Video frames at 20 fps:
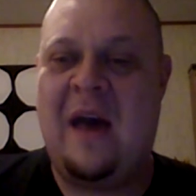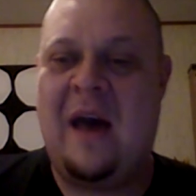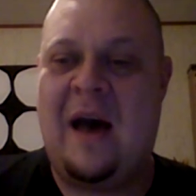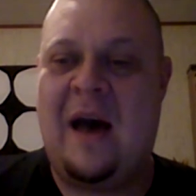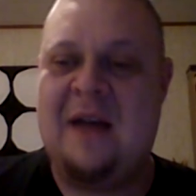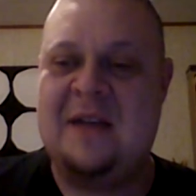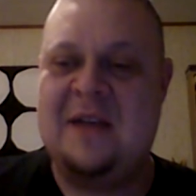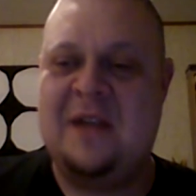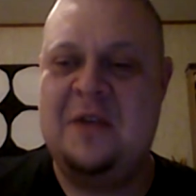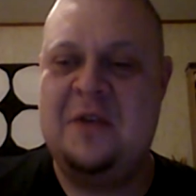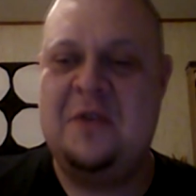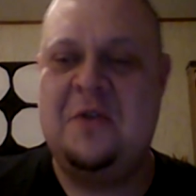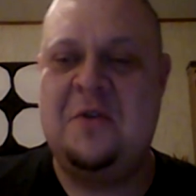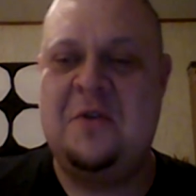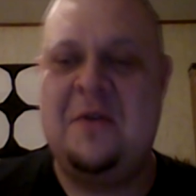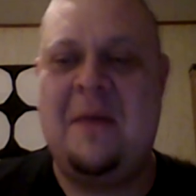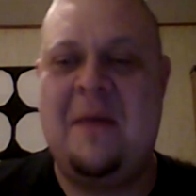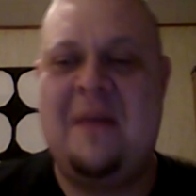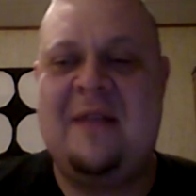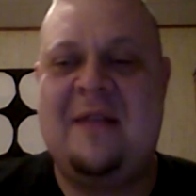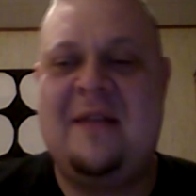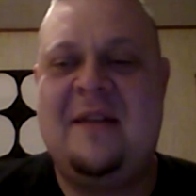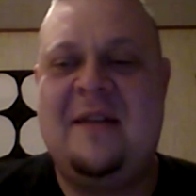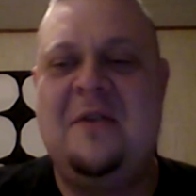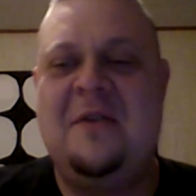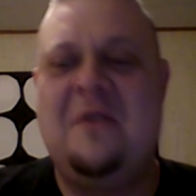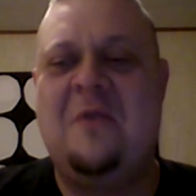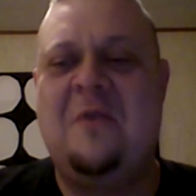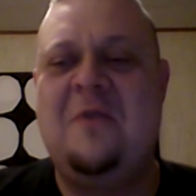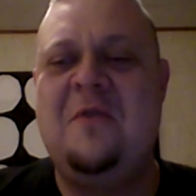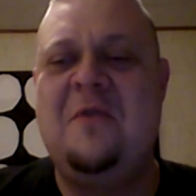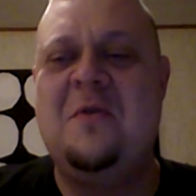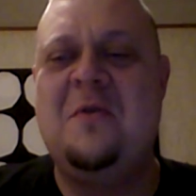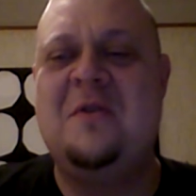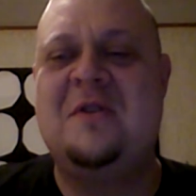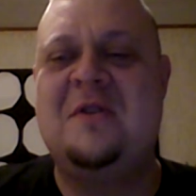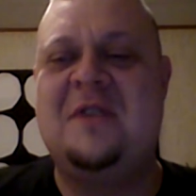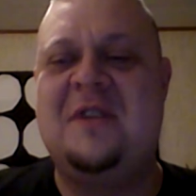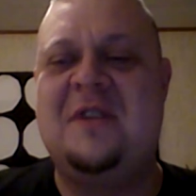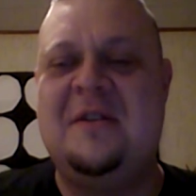I salute you, Matt, and your
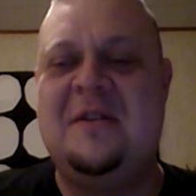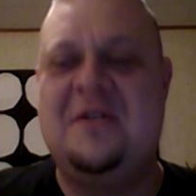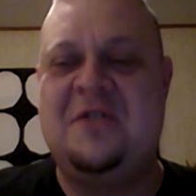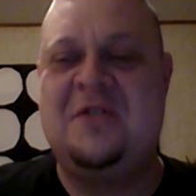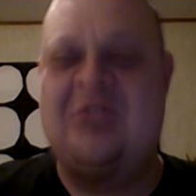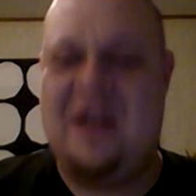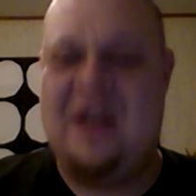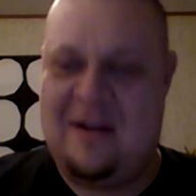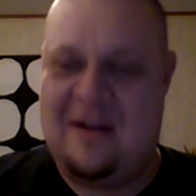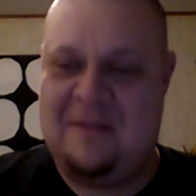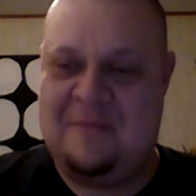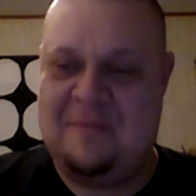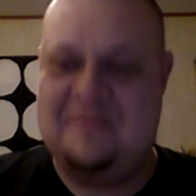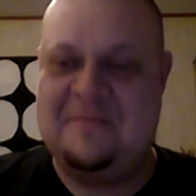viewers and your channel.